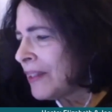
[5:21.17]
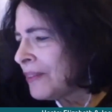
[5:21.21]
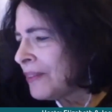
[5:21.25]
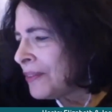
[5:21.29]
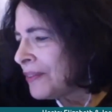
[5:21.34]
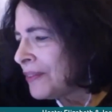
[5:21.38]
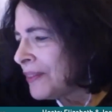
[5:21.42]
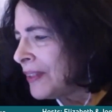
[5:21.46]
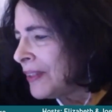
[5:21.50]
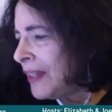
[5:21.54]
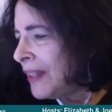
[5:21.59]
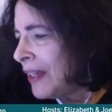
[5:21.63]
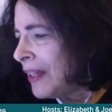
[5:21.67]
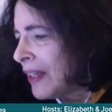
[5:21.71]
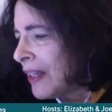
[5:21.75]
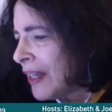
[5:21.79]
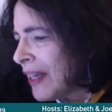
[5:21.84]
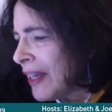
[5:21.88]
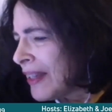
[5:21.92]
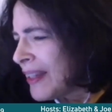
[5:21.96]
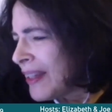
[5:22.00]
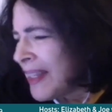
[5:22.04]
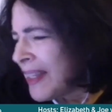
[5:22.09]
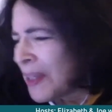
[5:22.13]
I
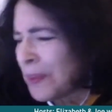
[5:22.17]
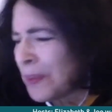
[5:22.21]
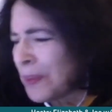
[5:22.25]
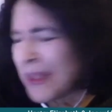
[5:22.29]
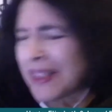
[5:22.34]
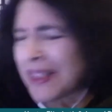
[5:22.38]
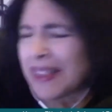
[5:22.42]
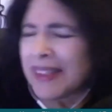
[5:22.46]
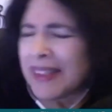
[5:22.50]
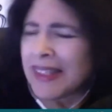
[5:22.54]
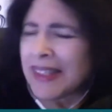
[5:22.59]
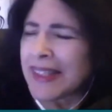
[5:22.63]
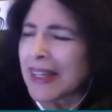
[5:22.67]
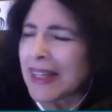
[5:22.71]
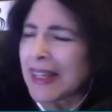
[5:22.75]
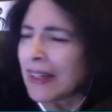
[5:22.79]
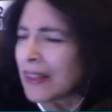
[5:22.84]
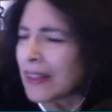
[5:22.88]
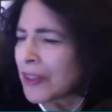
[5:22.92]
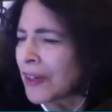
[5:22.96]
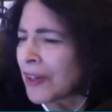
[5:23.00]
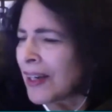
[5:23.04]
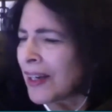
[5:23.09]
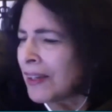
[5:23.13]
think it was in the
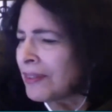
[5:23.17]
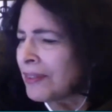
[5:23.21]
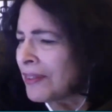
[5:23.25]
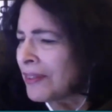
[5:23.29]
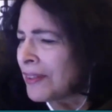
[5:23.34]
Telegraph.